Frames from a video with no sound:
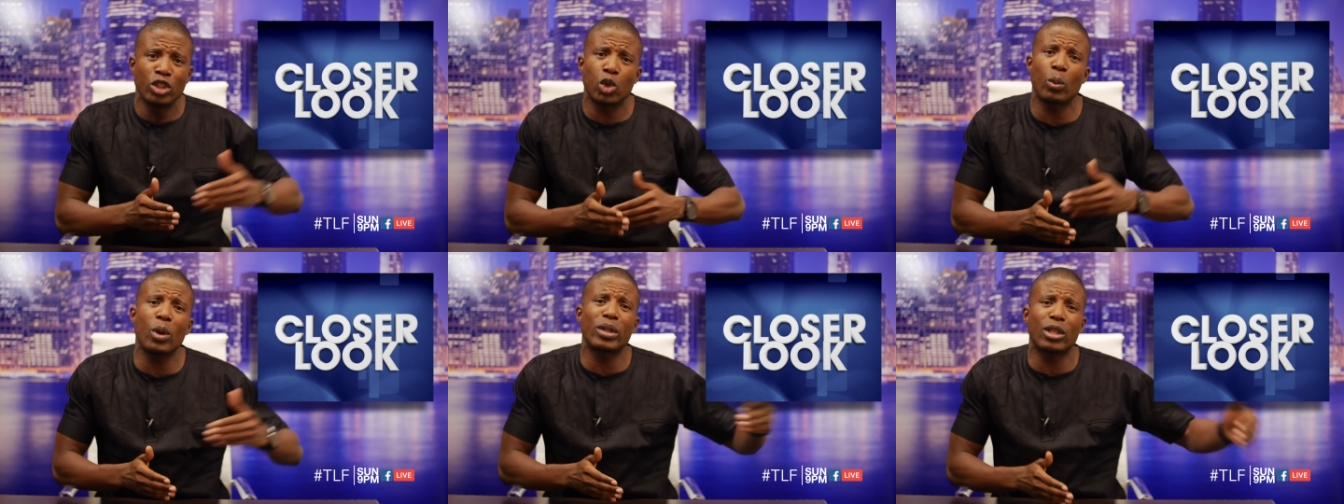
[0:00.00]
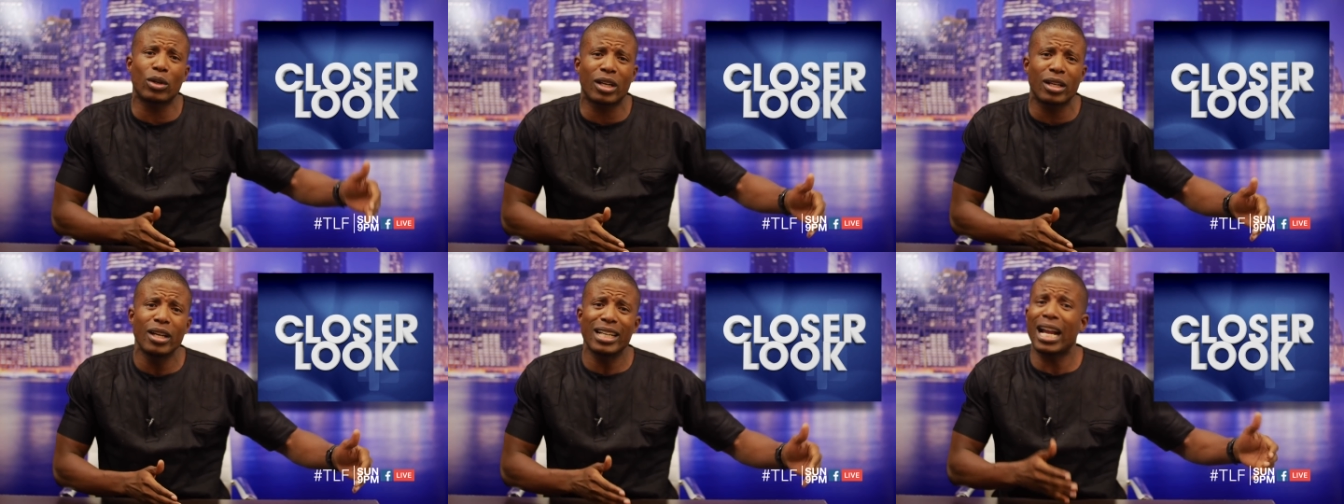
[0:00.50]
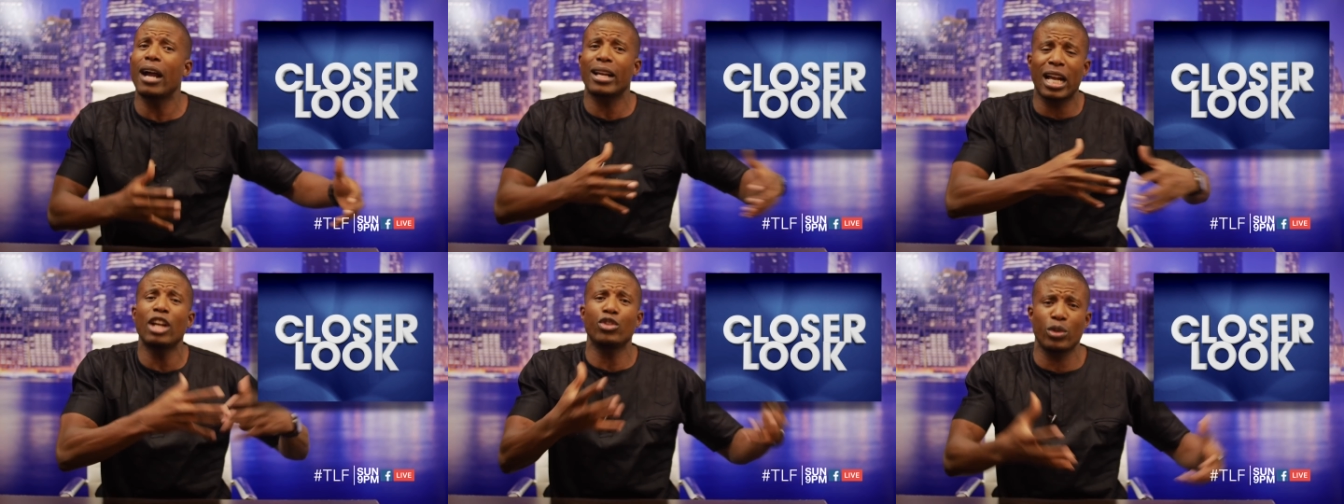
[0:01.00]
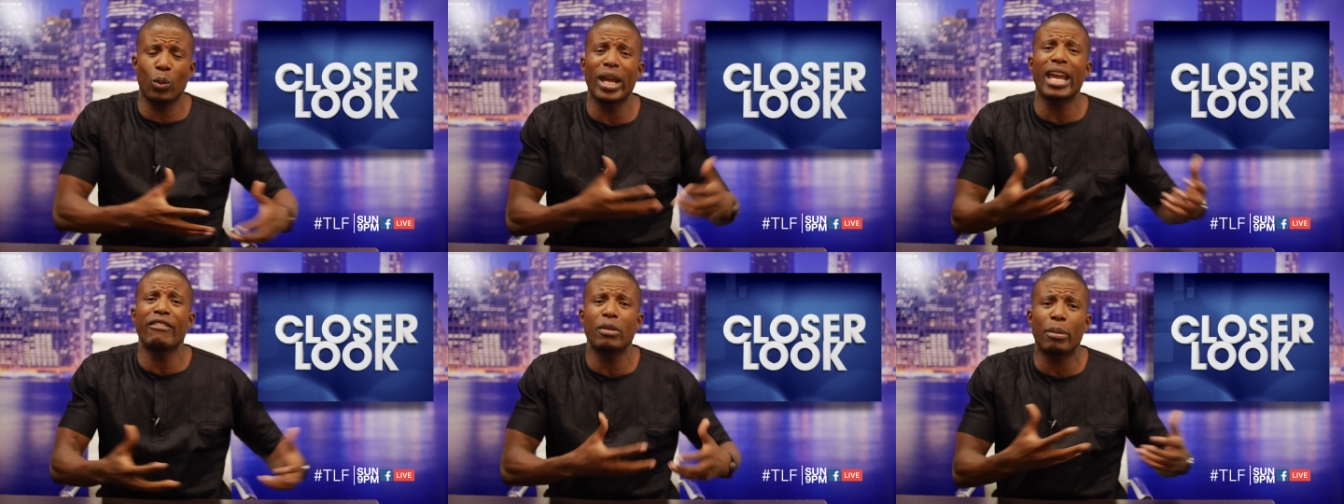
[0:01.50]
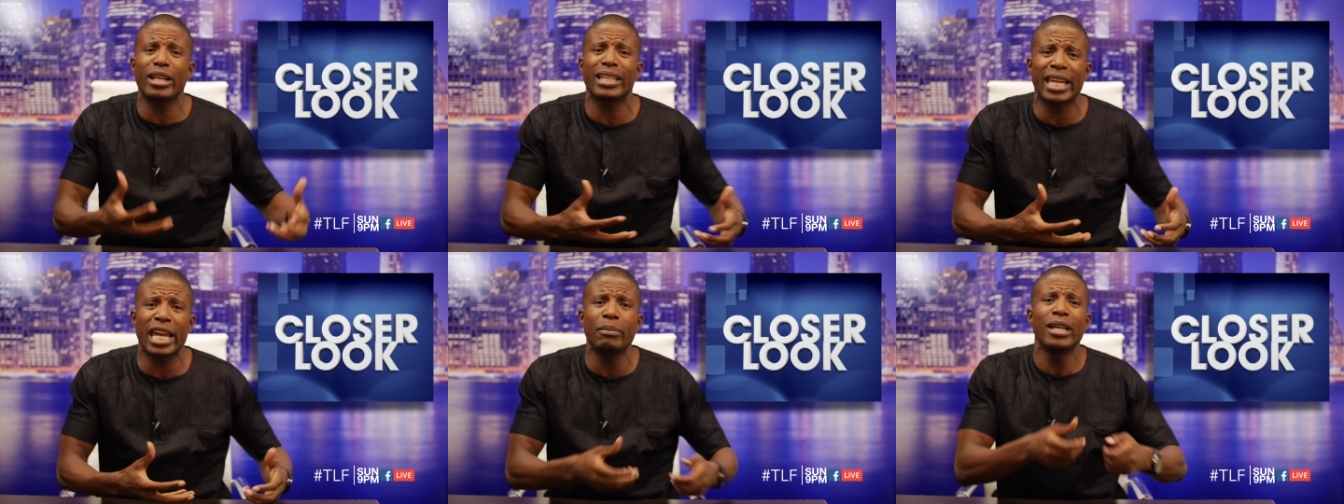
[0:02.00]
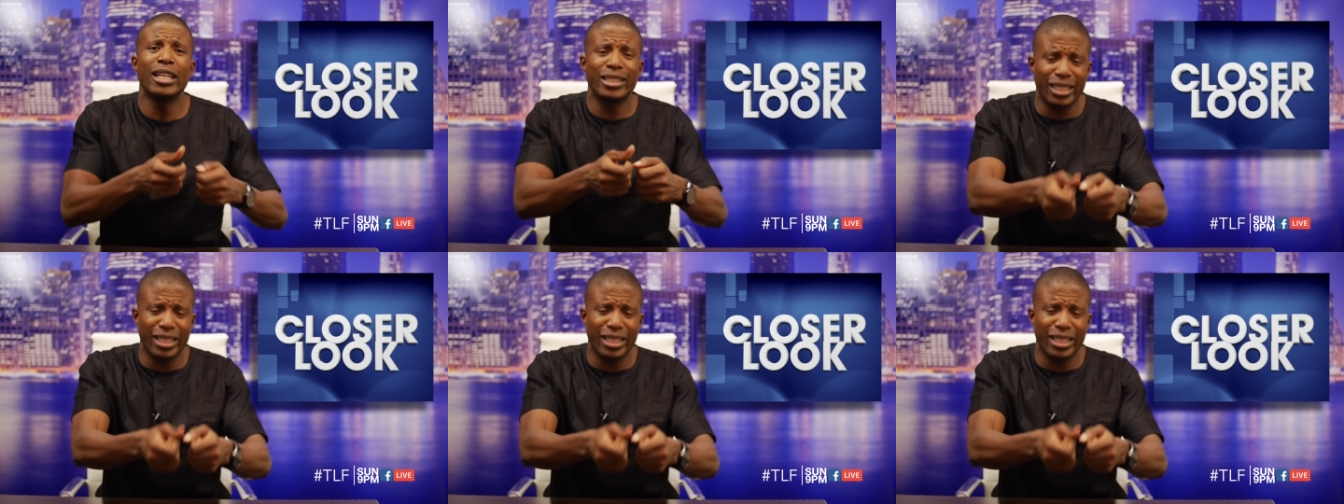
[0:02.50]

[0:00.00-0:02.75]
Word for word: So we were the country where everybody came